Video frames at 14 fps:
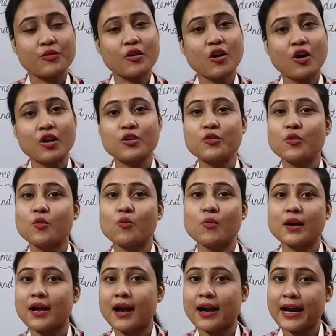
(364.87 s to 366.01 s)
we all know
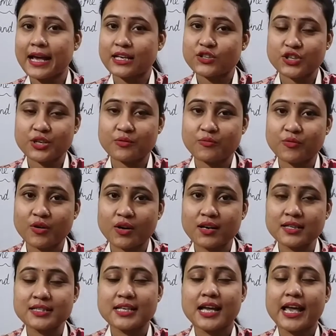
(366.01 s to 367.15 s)
what are action
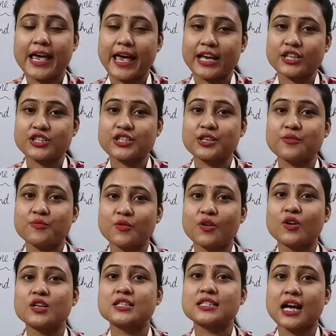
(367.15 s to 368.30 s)
words. Action
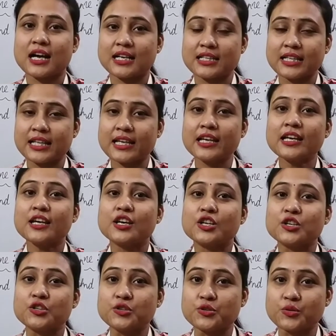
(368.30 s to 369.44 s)
words are the
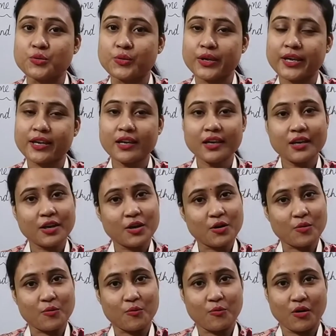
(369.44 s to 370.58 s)
doing
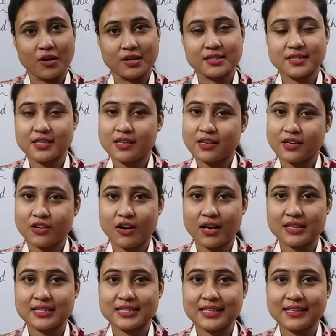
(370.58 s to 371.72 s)
words.
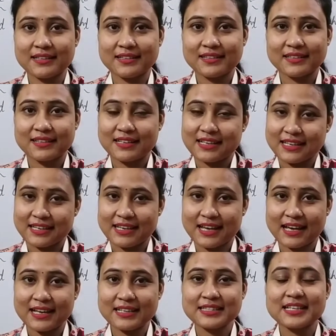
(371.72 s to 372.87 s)
Got it?
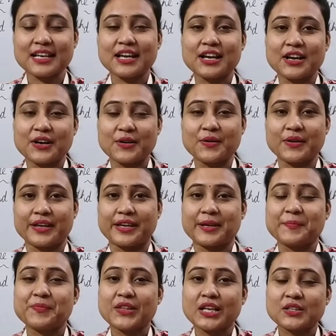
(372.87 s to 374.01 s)
Yes? Okay.
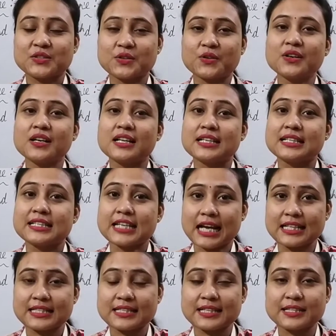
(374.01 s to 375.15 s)
So
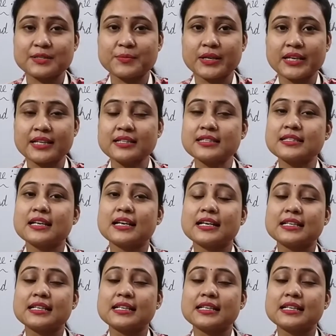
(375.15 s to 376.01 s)
tenses means